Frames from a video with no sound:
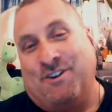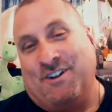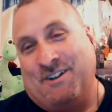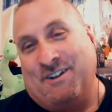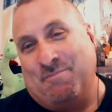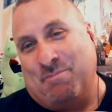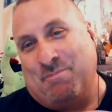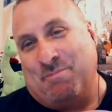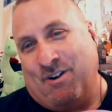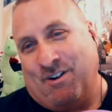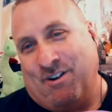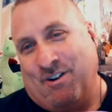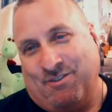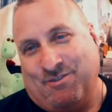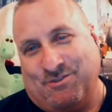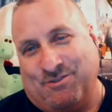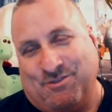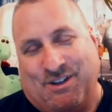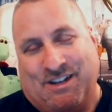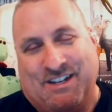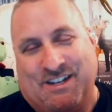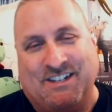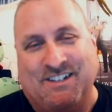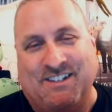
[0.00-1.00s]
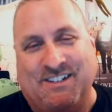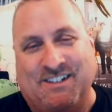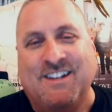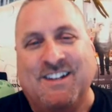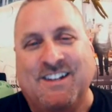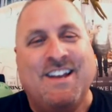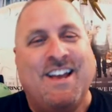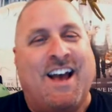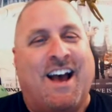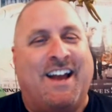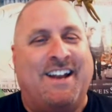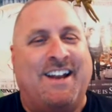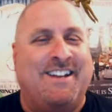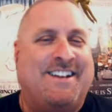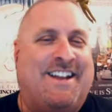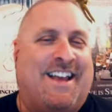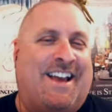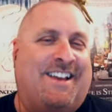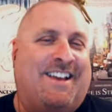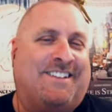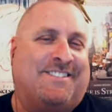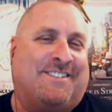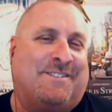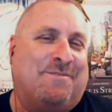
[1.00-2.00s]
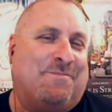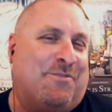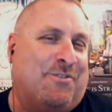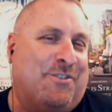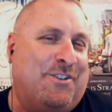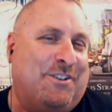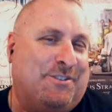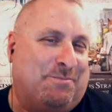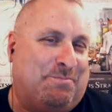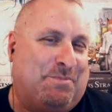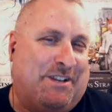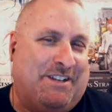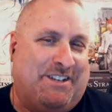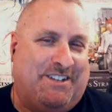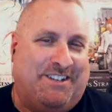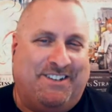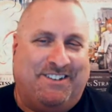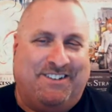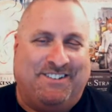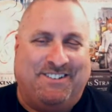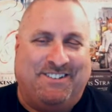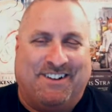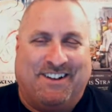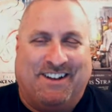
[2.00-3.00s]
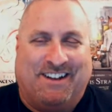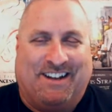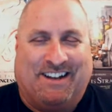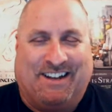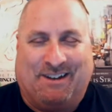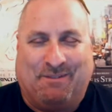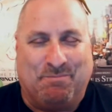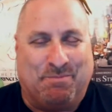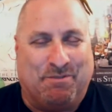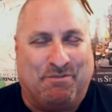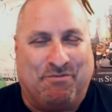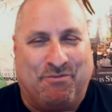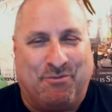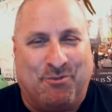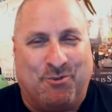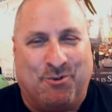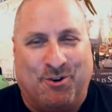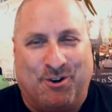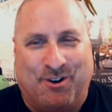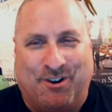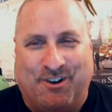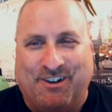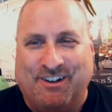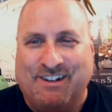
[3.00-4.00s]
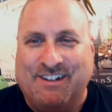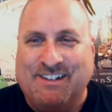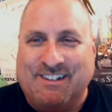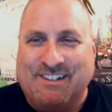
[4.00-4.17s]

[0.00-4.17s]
on embargo, so I didn't ask him for his opinion before